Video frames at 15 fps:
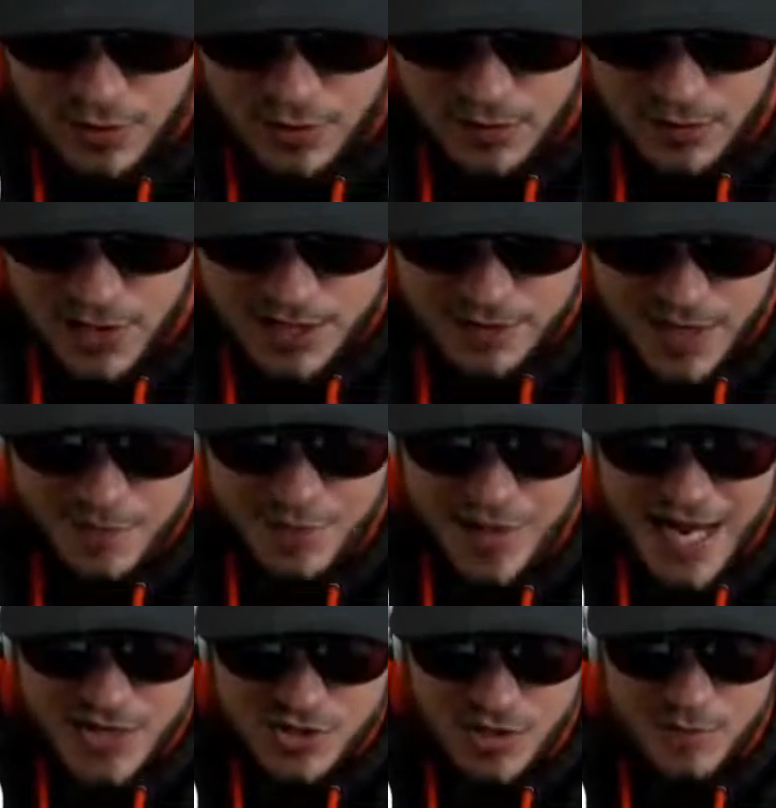That's right,
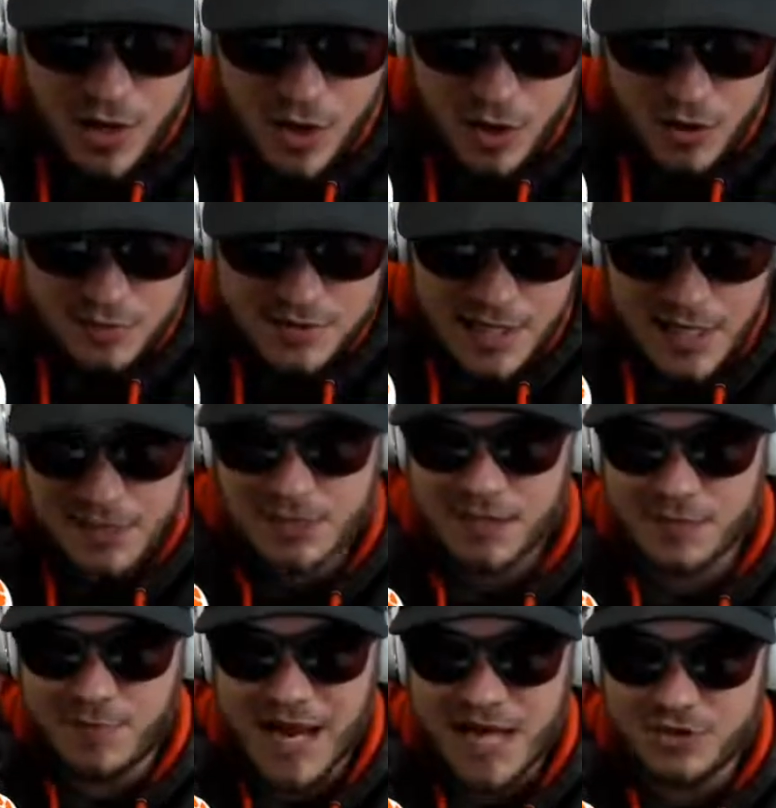Patrick Mahomes. Does
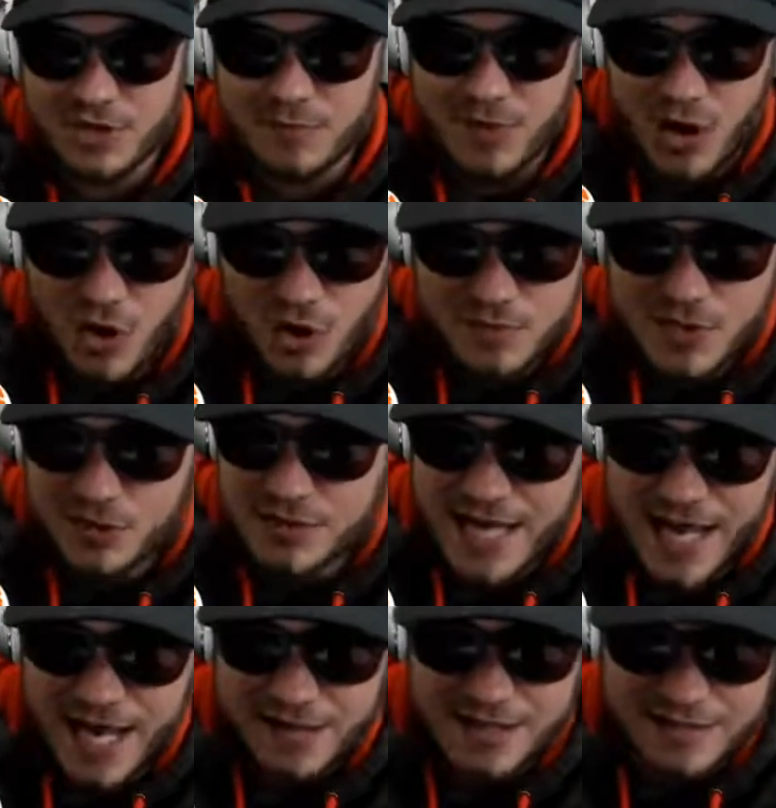Patrick Mahomes, whose
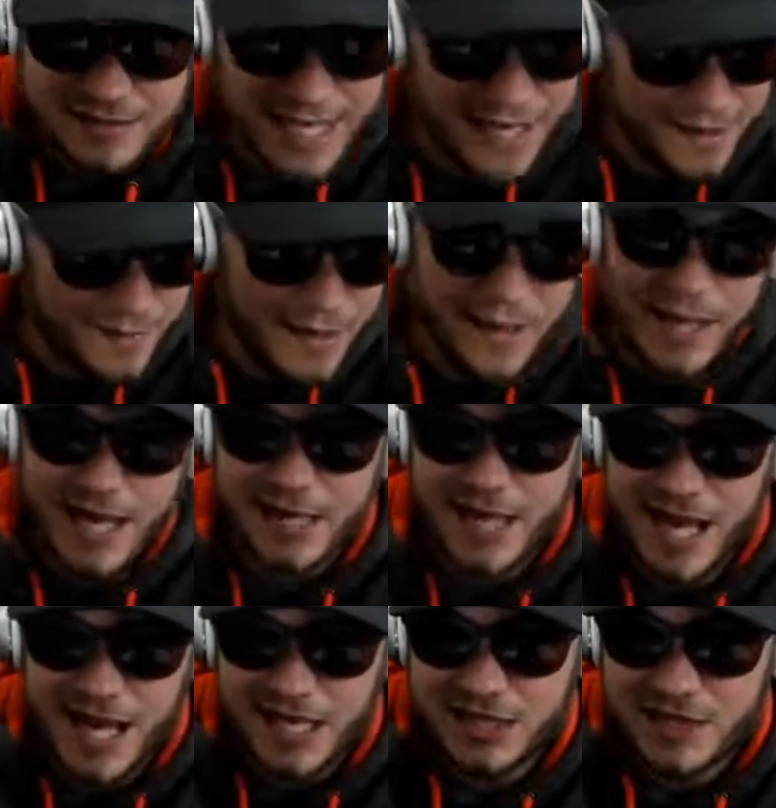hand is like an
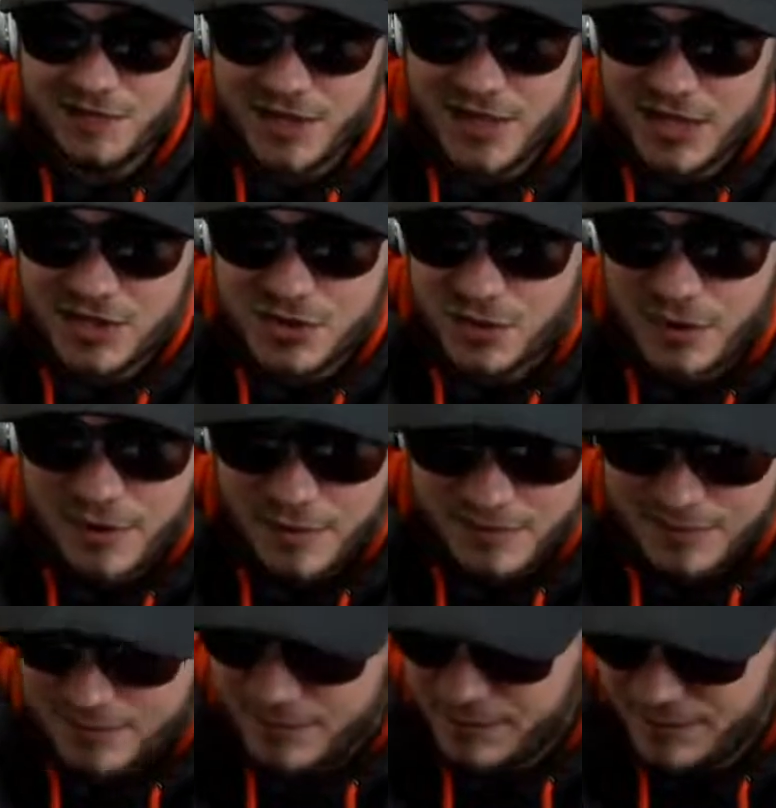eighth of an inch, or
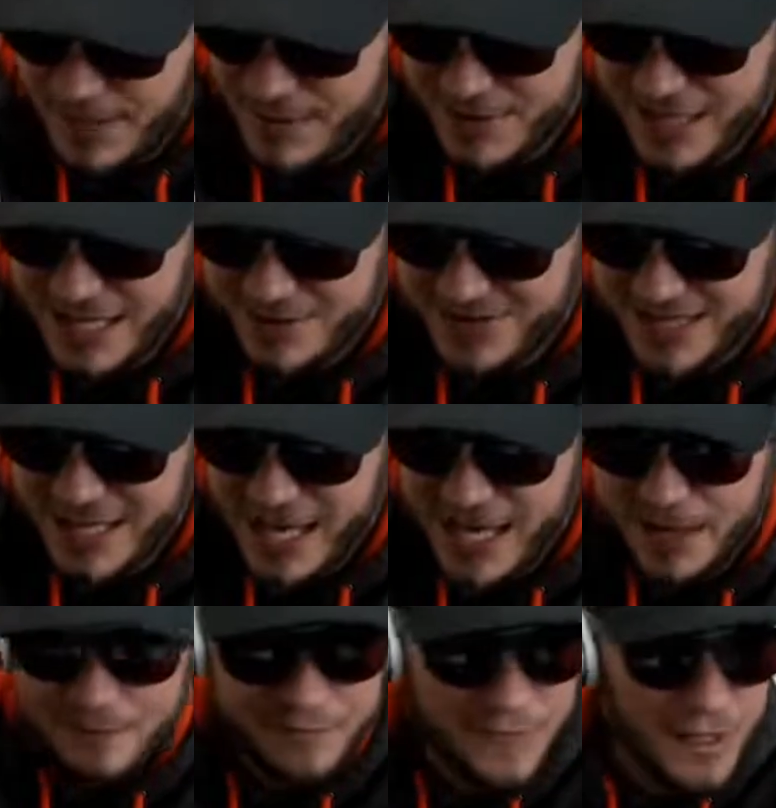maybe not even
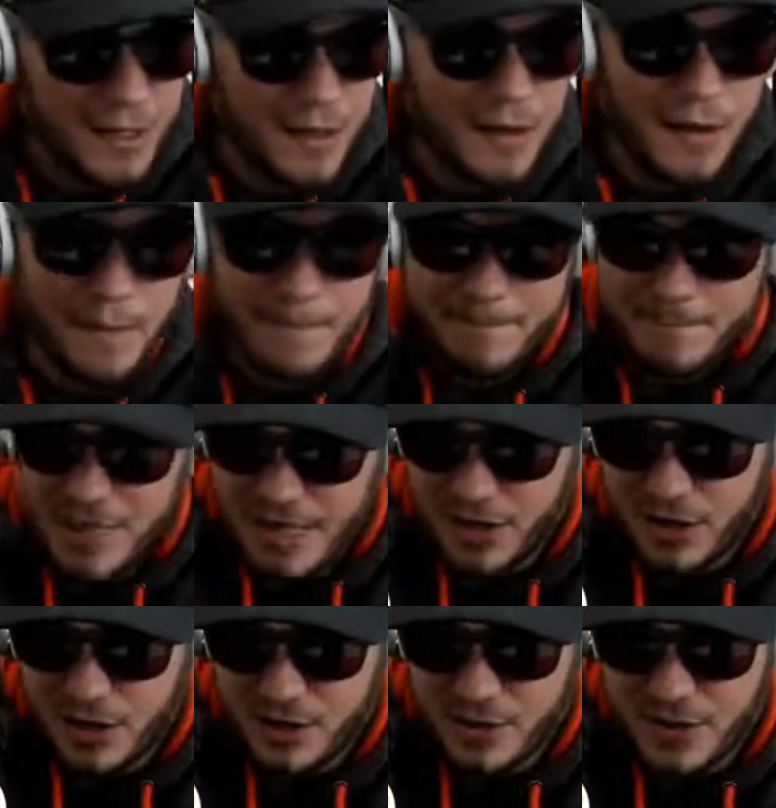that,
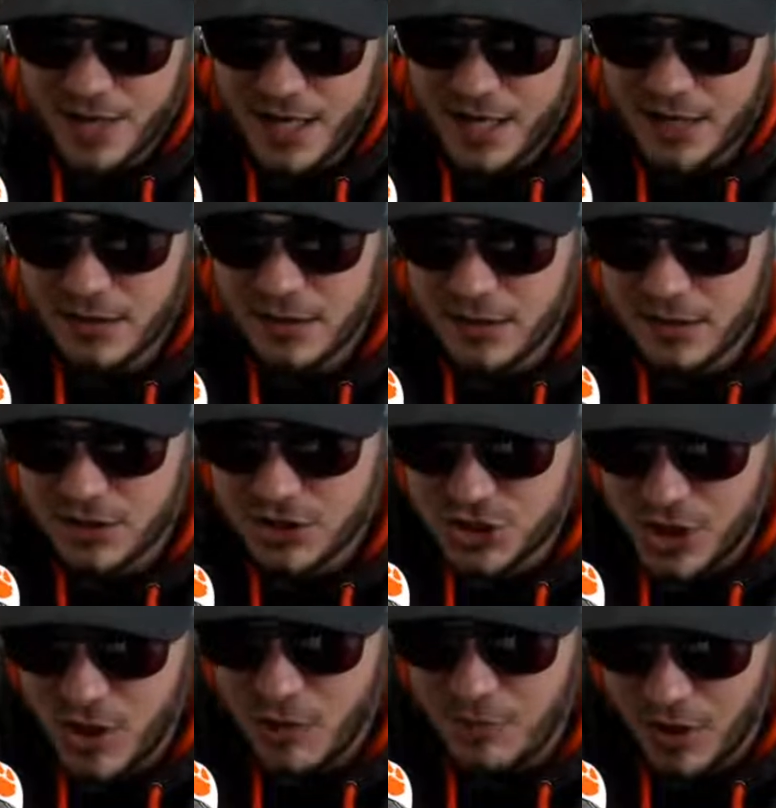bigger than
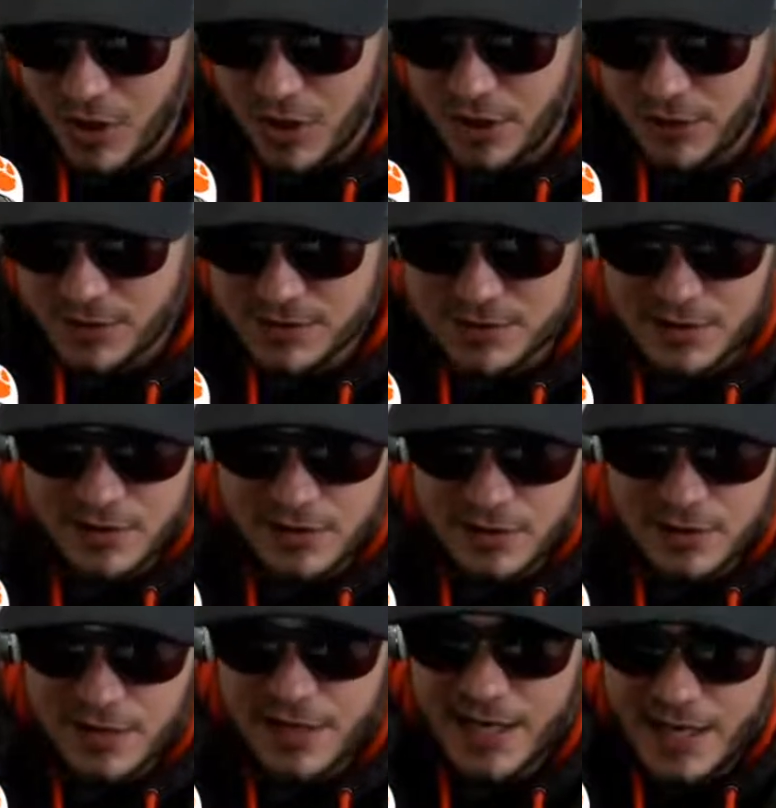Joe Burrow's,
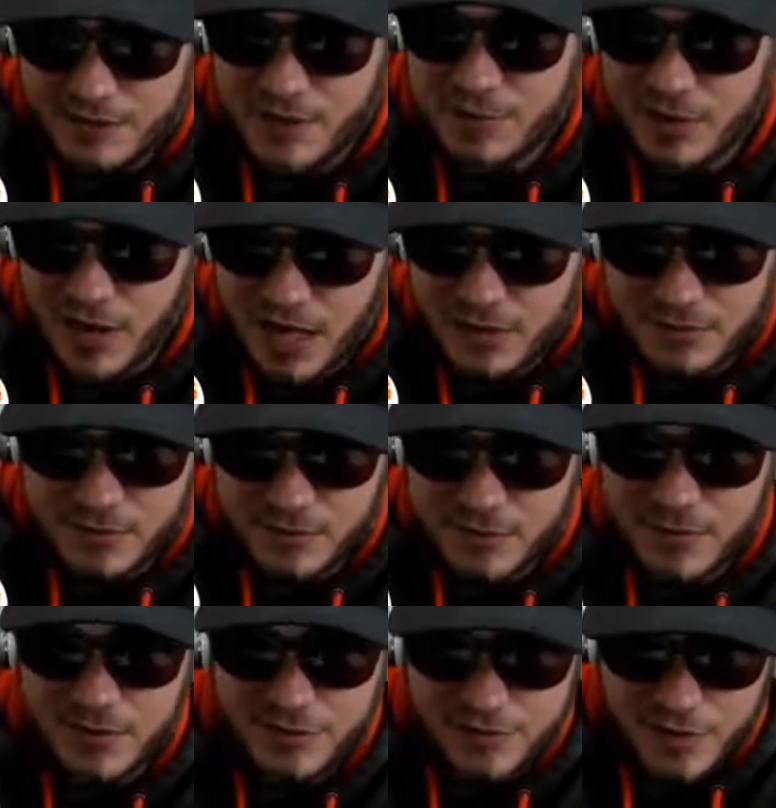have a problem
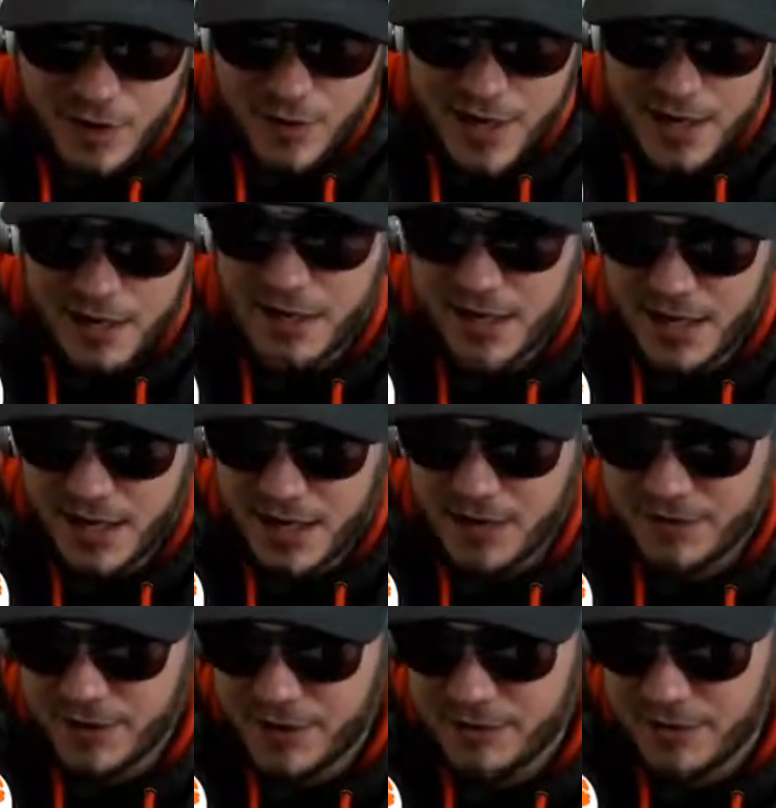throwing an
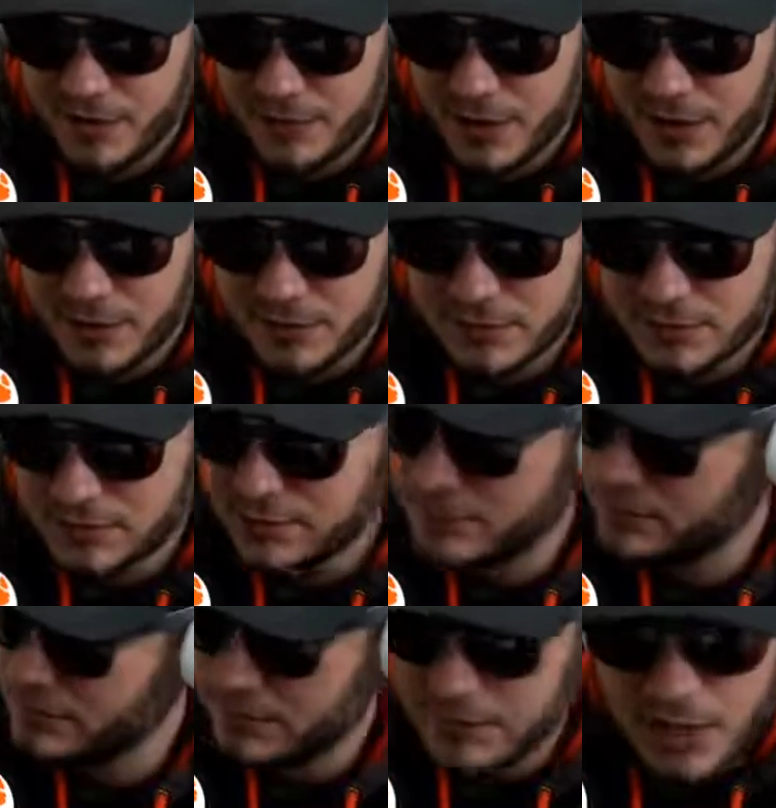NFL football?
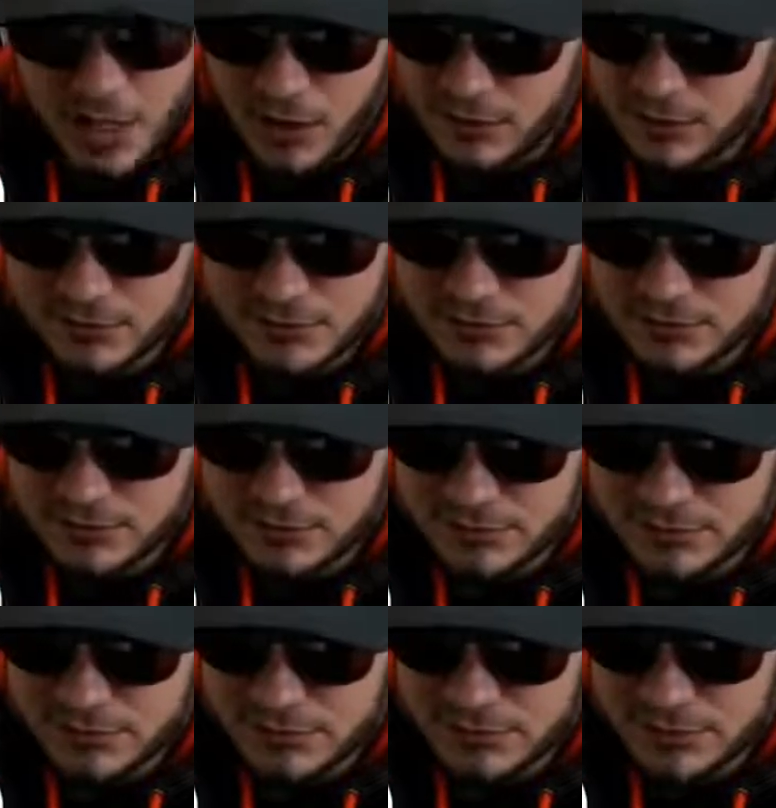No.
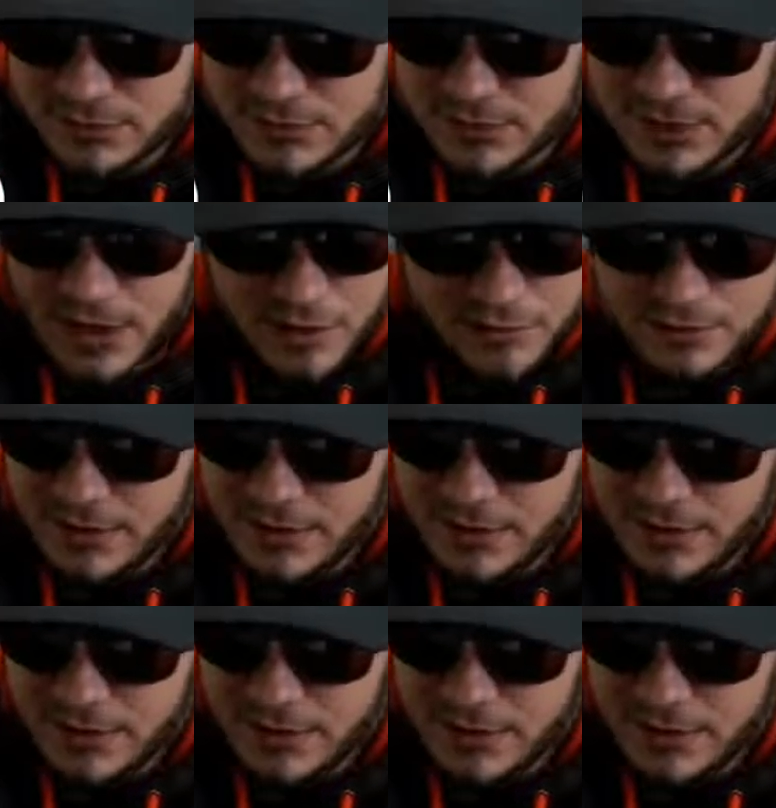No.